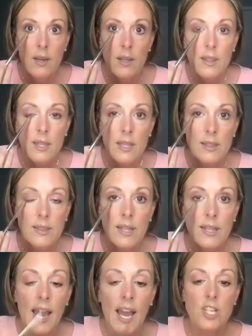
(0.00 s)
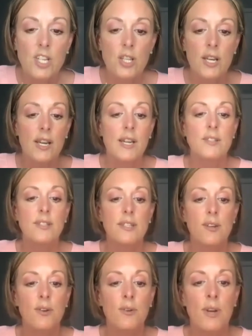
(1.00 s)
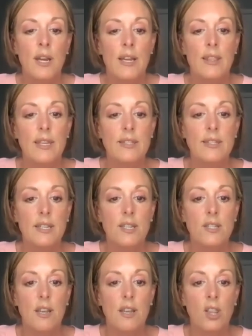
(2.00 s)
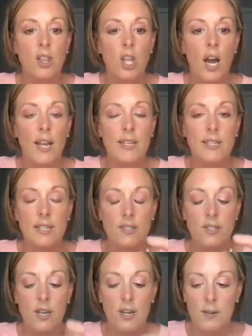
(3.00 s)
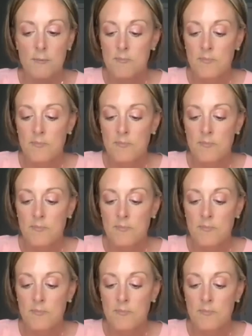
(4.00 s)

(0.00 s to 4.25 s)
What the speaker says: the lash line. So this end is a lot denser.